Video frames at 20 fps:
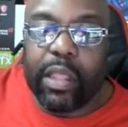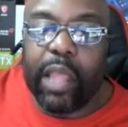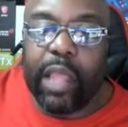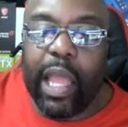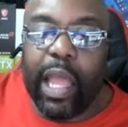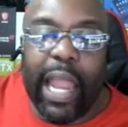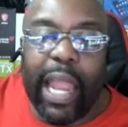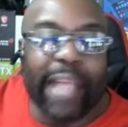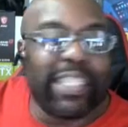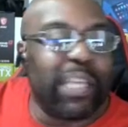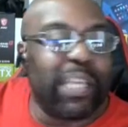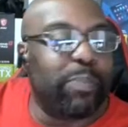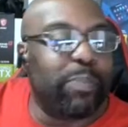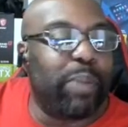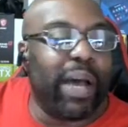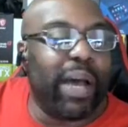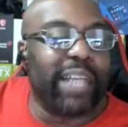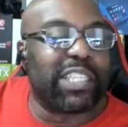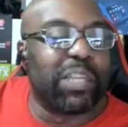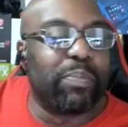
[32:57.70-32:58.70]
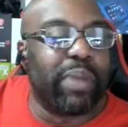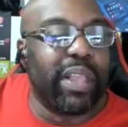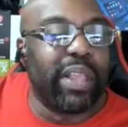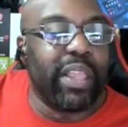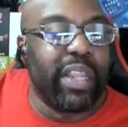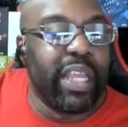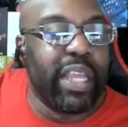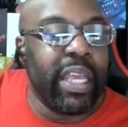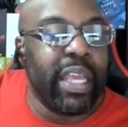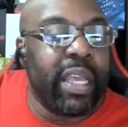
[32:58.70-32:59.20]
Yeah, that's a
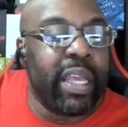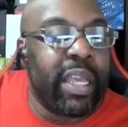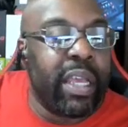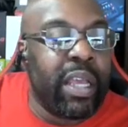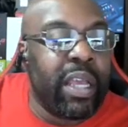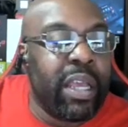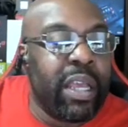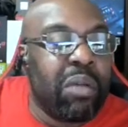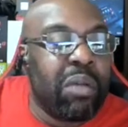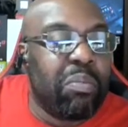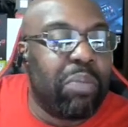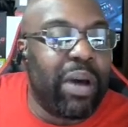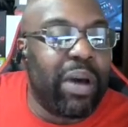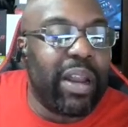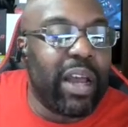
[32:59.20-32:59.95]
possibility. But